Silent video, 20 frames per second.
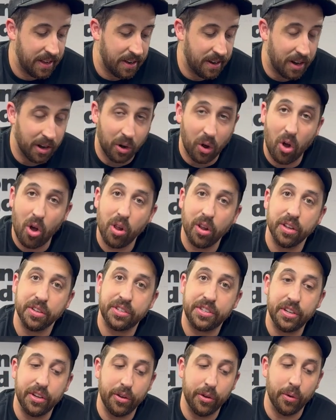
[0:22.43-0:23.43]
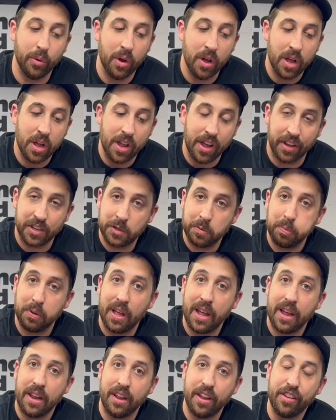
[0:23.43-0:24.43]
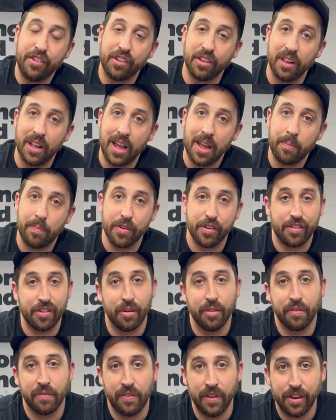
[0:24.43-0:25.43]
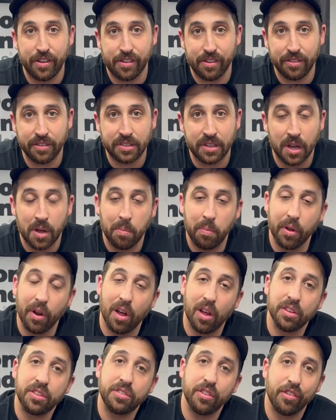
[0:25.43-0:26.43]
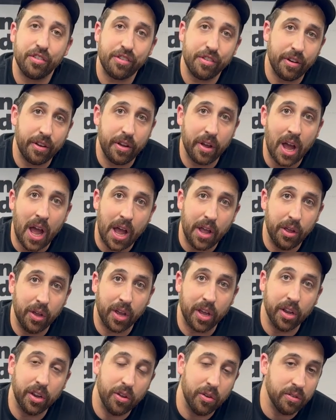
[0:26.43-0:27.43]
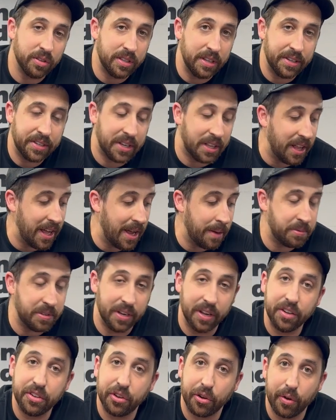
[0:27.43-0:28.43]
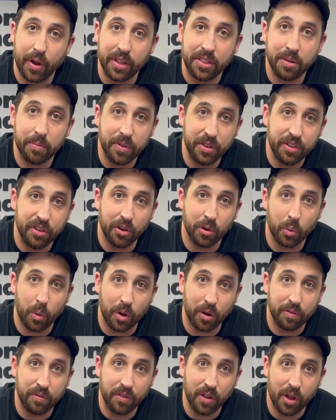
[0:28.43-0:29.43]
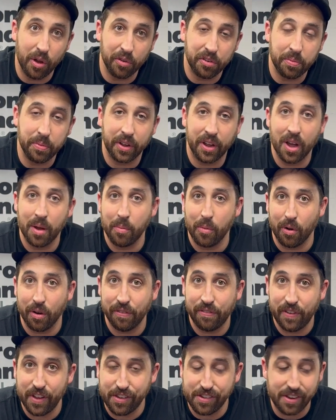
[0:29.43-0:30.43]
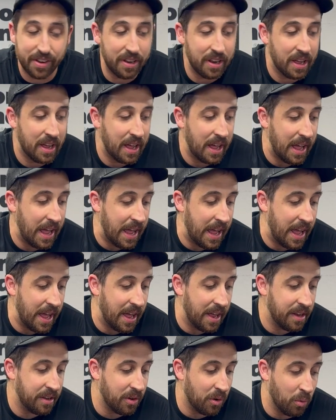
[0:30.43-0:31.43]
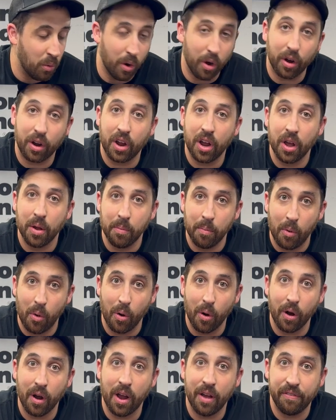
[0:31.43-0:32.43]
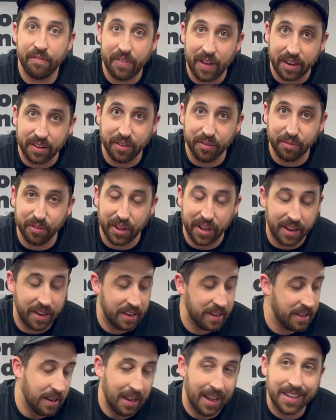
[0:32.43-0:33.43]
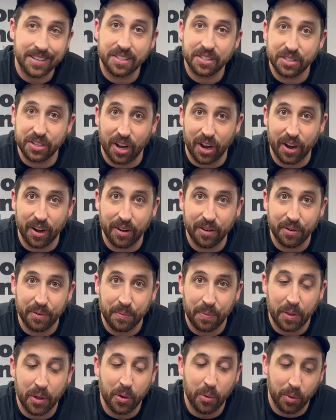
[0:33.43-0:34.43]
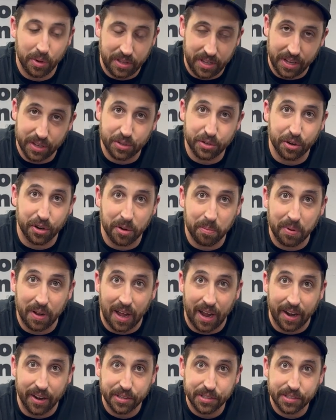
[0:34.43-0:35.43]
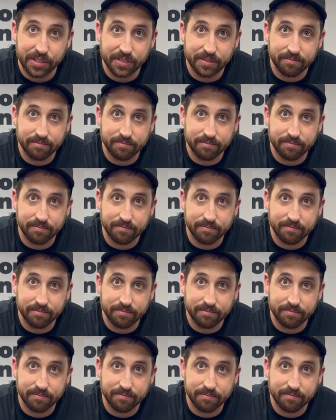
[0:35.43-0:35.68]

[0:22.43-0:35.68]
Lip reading: Our goal is to explain each clamp and show the features, but also show you how you can use these clamps and integrate them into your workflow to become more efficient and work more effectively. Let's start with the Inserta Pliers.